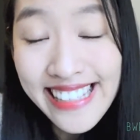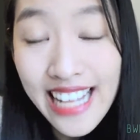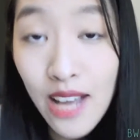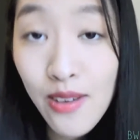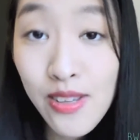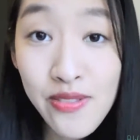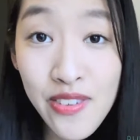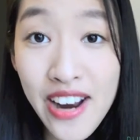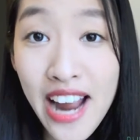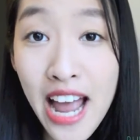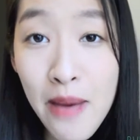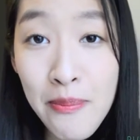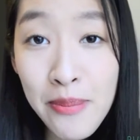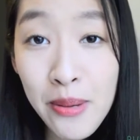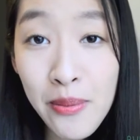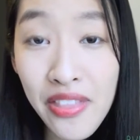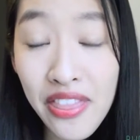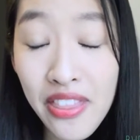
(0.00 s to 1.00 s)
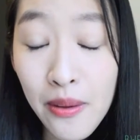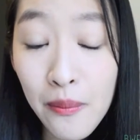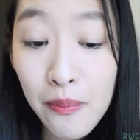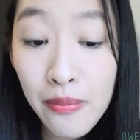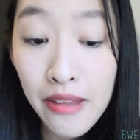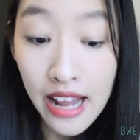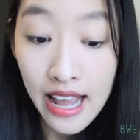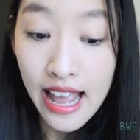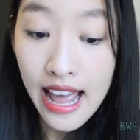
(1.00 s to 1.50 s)
I was very happy with them.
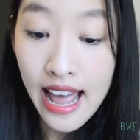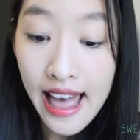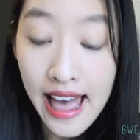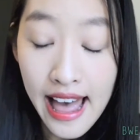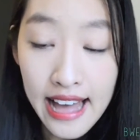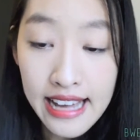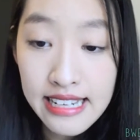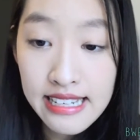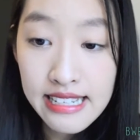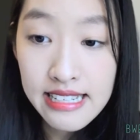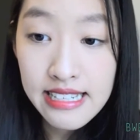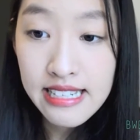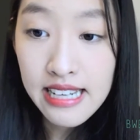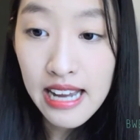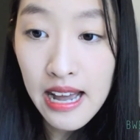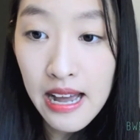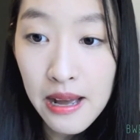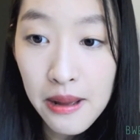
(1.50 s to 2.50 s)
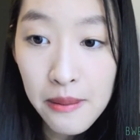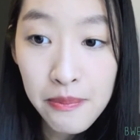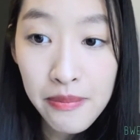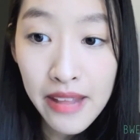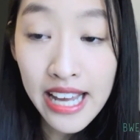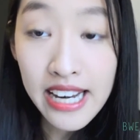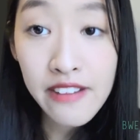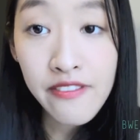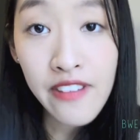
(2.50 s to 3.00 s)
And
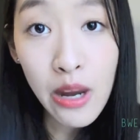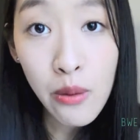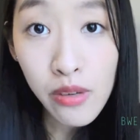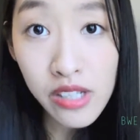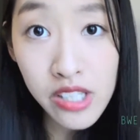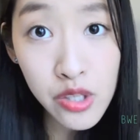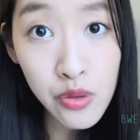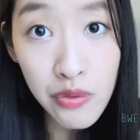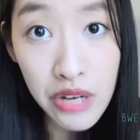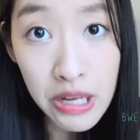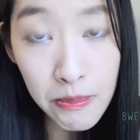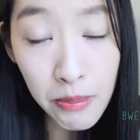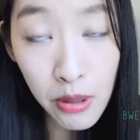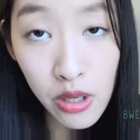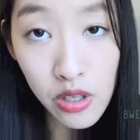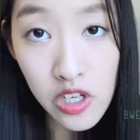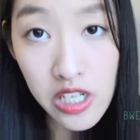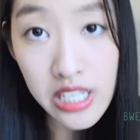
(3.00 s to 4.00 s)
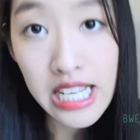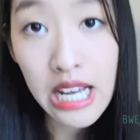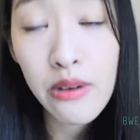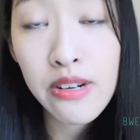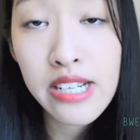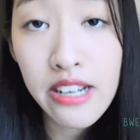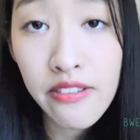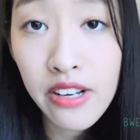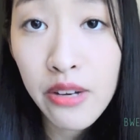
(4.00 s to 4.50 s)
if I was to repurchase, I
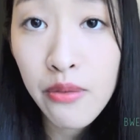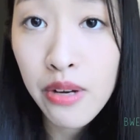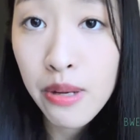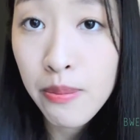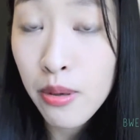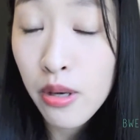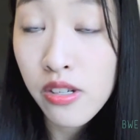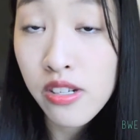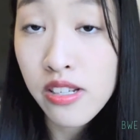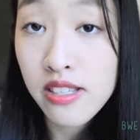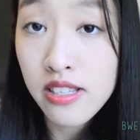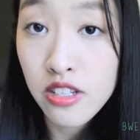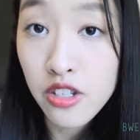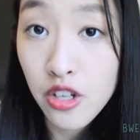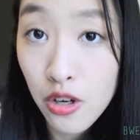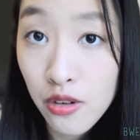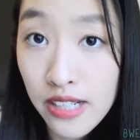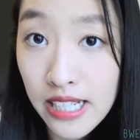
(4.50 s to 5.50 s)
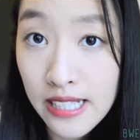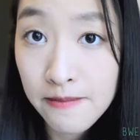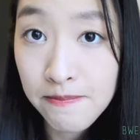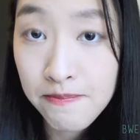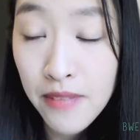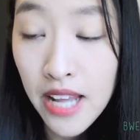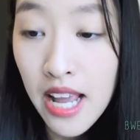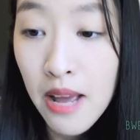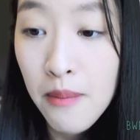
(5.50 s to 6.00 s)
would definitely repurchase the toner.
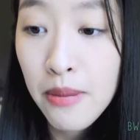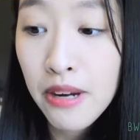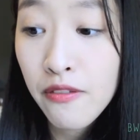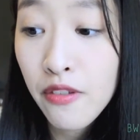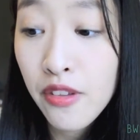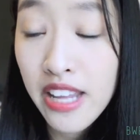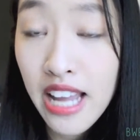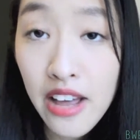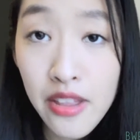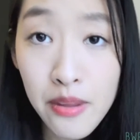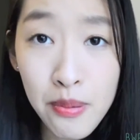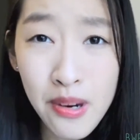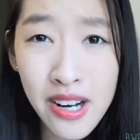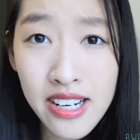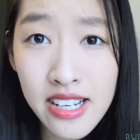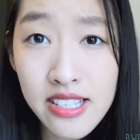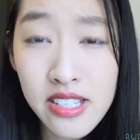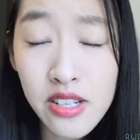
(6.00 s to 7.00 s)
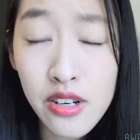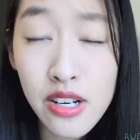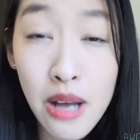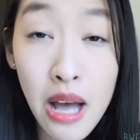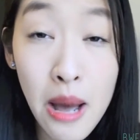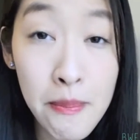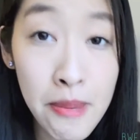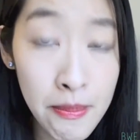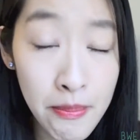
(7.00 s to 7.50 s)
But for the other products, they're
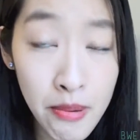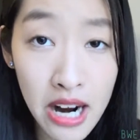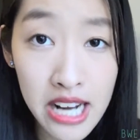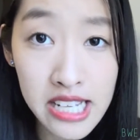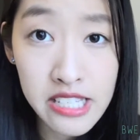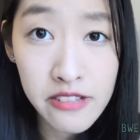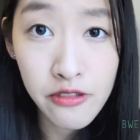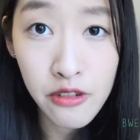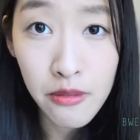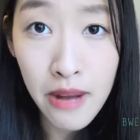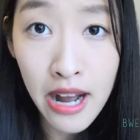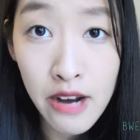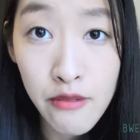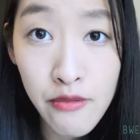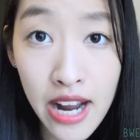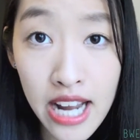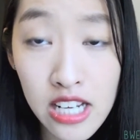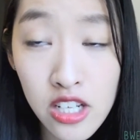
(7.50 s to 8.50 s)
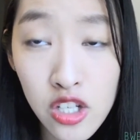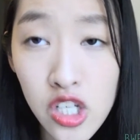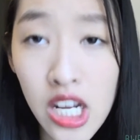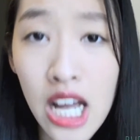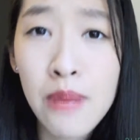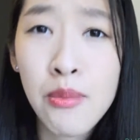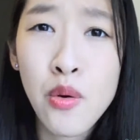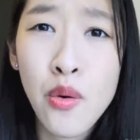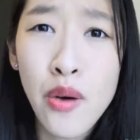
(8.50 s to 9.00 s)
a bit pricey for my range.
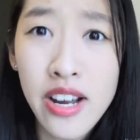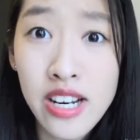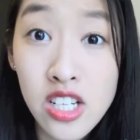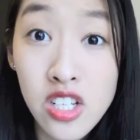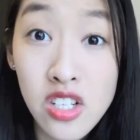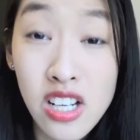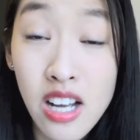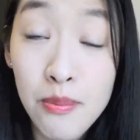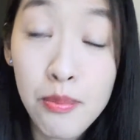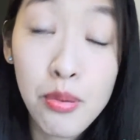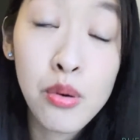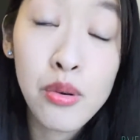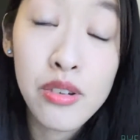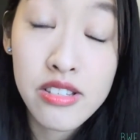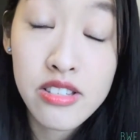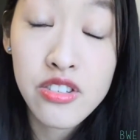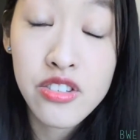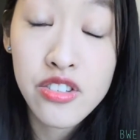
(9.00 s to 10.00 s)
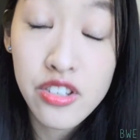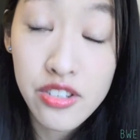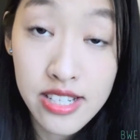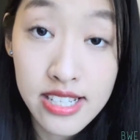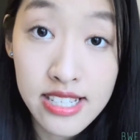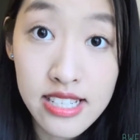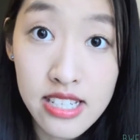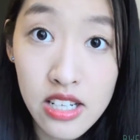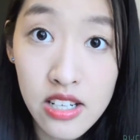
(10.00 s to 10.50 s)
I'm quite a poor
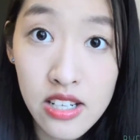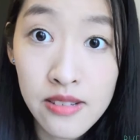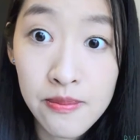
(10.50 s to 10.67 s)
student.